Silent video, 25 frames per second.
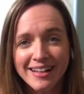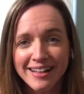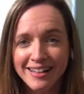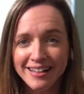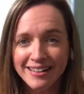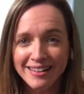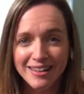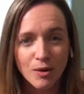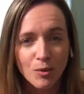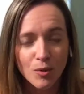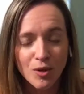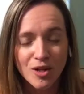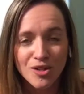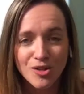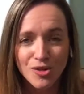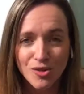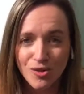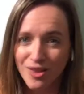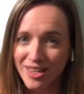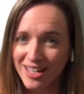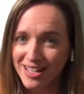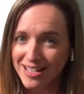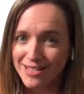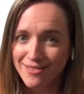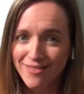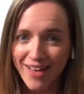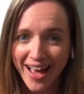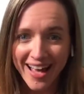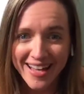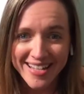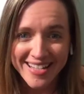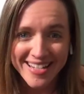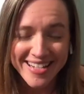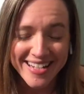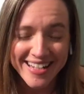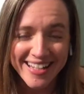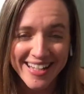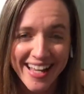they want to do things
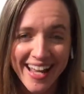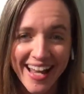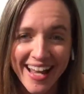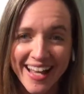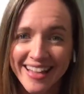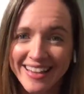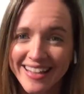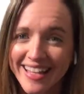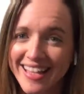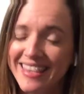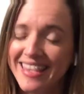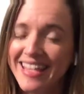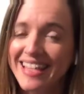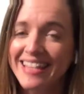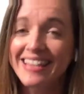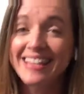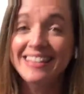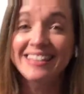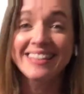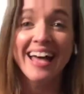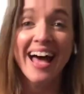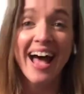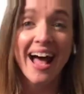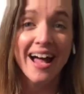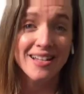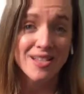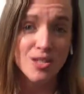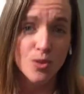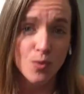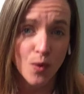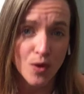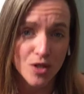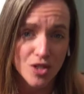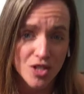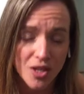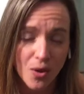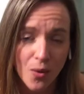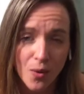fast and they think that that's
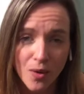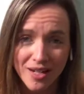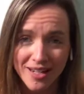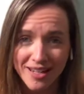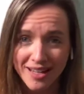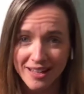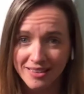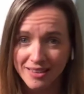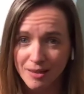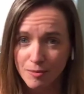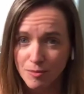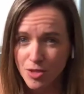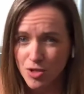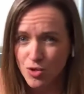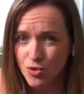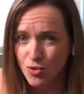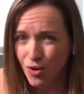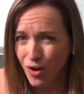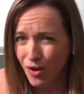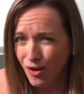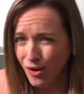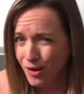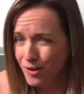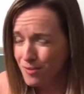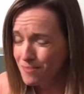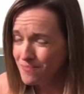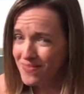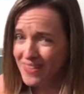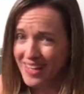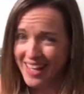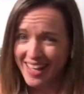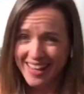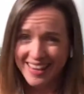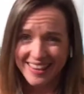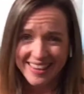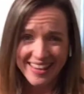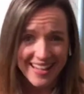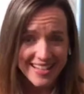what's going to get them stronger.
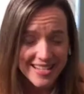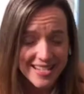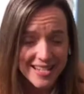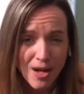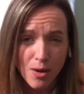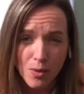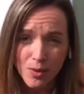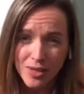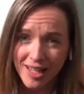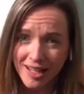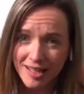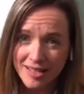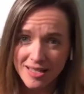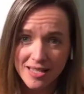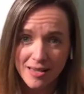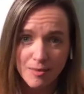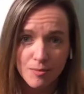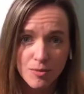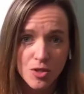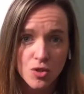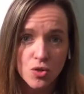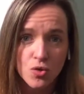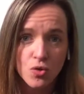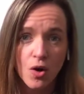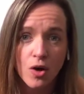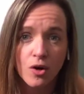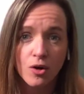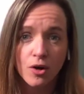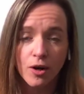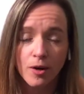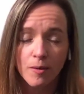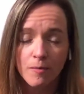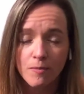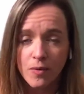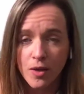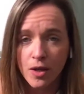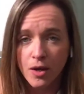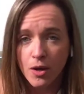That's not what gets them stronger.
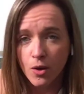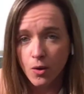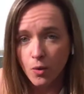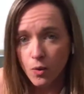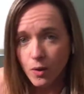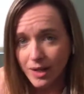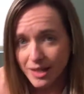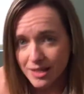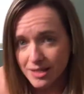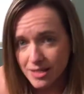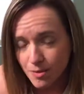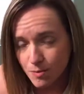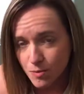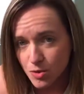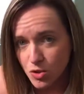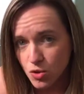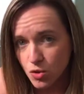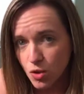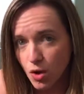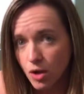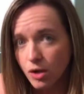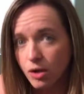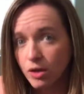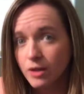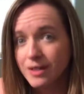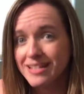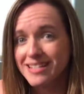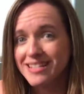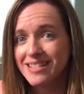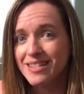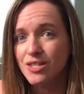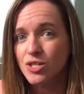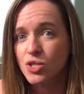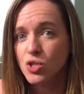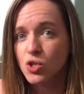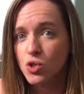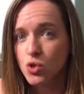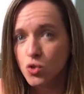What gets them stronger is the
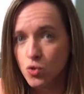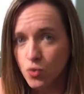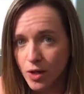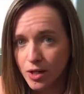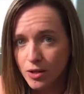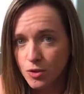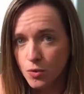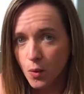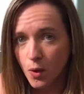strict